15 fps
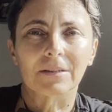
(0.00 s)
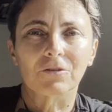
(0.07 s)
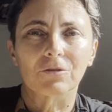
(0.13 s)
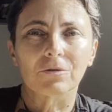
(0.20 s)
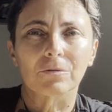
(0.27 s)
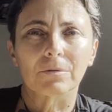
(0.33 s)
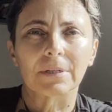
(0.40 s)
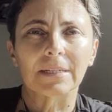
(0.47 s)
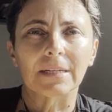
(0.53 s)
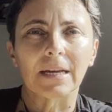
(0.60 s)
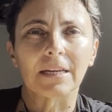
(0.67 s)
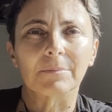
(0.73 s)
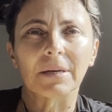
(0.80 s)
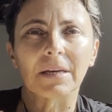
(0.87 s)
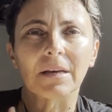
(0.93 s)

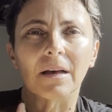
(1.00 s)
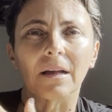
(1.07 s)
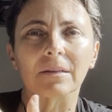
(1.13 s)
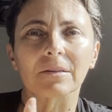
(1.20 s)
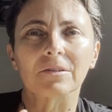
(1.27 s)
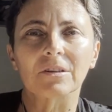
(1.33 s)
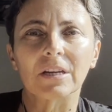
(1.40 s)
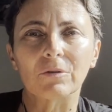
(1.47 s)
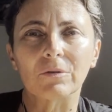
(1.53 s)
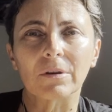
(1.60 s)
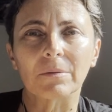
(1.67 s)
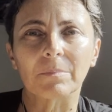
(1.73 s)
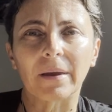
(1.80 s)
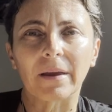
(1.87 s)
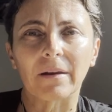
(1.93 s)
suicide because she
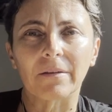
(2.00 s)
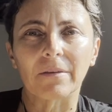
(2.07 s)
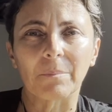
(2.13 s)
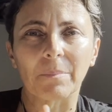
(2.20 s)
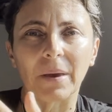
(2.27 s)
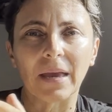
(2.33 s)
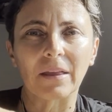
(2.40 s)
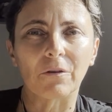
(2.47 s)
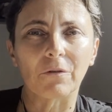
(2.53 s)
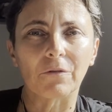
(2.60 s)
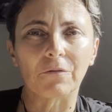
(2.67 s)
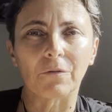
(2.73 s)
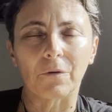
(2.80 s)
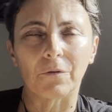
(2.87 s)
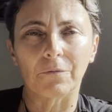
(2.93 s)
couldn't bear the pain
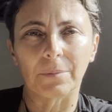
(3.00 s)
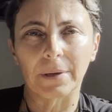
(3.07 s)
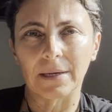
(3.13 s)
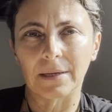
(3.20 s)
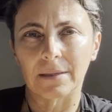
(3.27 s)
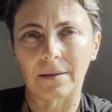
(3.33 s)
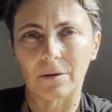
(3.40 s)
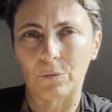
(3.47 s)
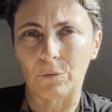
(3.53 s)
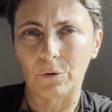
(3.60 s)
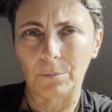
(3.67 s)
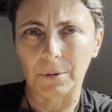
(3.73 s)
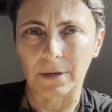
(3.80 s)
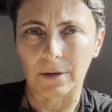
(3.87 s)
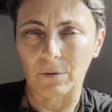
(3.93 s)
of being a
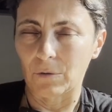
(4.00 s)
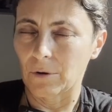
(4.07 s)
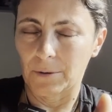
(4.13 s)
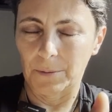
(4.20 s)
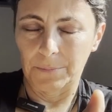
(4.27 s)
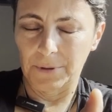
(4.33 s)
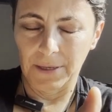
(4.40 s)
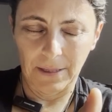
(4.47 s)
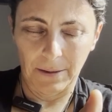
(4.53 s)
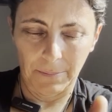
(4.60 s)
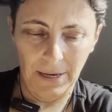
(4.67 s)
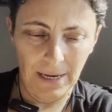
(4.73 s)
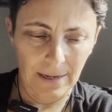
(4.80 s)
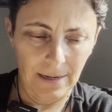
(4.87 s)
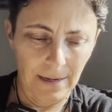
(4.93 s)
woman or being a
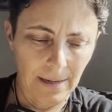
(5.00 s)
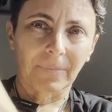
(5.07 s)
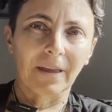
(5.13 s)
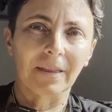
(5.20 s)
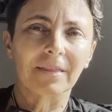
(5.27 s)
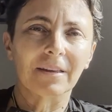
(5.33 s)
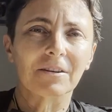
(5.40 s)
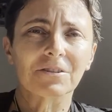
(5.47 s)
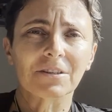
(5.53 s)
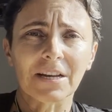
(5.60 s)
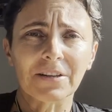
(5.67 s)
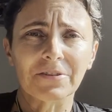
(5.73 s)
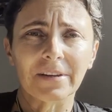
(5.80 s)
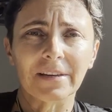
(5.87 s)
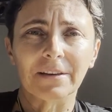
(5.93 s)
man. There's
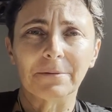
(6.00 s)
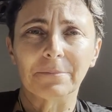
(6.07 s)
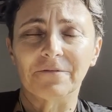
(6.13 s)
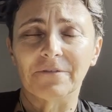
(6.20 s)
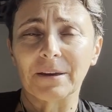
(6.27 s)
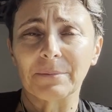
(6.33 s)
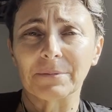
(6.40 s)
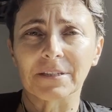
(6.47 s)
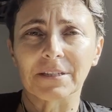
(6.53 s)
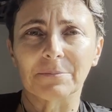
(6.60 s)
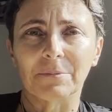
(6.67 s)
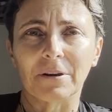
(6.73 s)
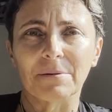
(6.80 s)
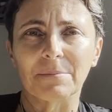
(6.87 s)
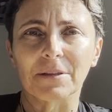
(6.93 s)
actually a famous
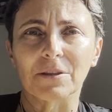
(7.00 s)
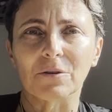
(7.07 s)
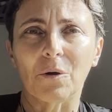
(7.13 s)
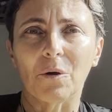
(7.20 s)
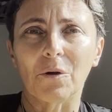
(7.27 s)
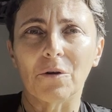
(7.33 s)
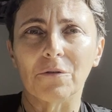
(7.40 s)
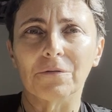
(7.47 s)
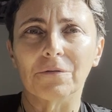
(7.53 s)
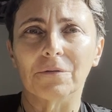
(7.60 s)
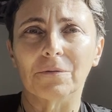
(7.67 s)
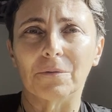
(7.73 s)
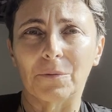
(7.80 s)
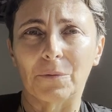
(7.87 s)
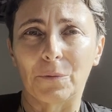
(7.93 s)
experiment of
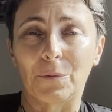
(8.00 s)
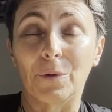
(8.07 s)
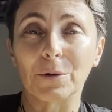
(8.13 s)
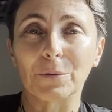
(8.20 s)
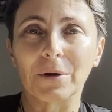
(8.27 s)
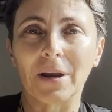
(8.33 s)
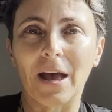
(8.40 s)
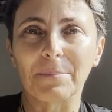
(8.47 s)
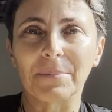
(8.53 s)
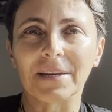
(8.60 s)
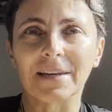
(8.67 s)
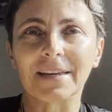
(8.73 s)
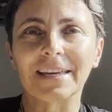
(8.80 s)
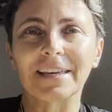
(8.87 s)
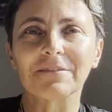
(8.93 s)
what would
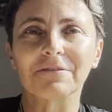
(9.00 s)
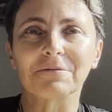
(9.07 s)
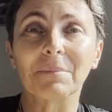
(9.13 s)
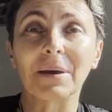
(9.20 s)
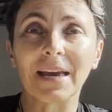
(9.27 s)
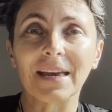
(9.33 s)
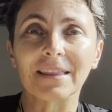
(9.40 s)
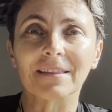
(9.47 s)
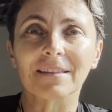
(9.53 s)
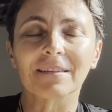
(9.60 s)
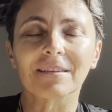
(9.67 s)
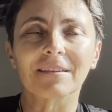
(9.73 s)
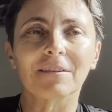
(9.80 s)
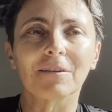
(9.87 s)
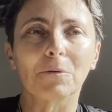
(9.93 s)
happen if men
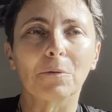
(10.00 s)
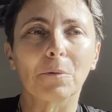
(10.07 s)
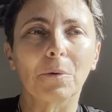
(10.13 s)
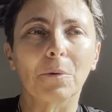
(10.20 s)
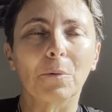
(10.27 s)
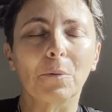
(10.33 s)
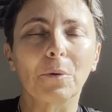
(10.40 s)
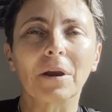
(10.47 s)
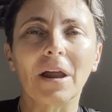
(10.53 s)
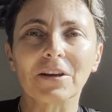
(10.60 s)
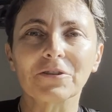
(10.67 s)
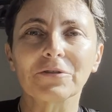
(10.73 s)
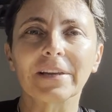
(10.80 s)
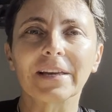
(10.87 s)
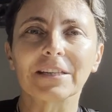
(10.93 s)
would
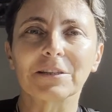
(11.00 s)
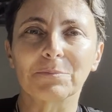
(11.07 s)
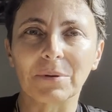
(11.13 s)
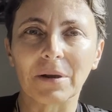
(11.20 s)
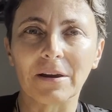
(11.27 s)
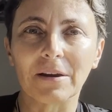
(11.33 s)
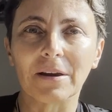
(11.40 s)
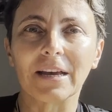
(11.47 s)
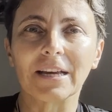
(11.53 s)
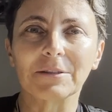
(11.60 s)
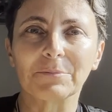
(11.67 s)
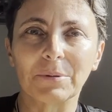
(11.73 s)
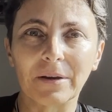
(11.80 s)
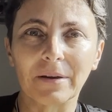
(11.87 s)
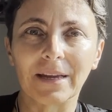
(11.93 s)
actually
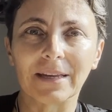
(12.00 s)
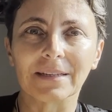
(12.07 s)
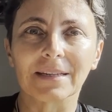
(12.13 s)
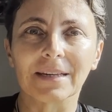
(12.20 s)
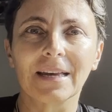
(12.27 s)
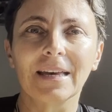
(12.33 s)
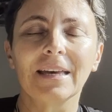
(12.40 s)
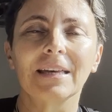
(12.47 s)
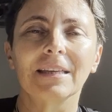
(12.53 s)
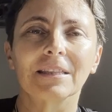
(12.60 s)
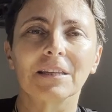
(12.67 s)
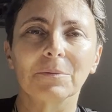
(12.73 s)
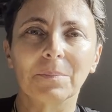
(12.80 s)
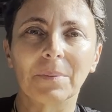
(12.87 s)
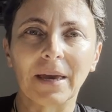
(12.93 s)
experience
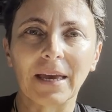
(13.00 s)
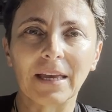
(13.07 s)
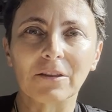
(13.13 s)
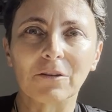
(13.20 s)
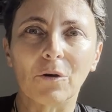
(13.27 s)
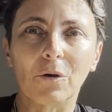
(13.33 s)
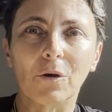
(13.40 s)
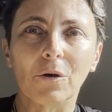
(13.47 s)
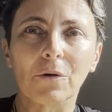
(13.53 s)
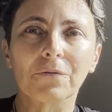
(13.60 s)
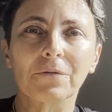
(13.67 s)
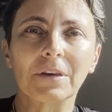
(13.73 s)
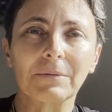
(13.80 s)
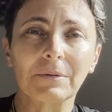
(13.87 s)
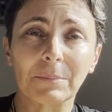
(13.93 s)
the pain
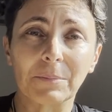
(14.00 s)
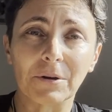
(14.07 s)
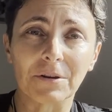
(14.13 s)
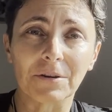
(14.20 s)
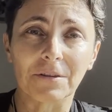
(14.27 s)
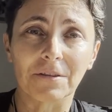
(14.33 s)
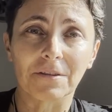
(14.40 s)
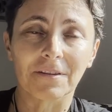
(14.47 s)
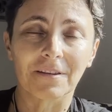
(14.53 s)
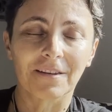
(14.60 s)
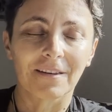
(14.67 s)
of giving birth.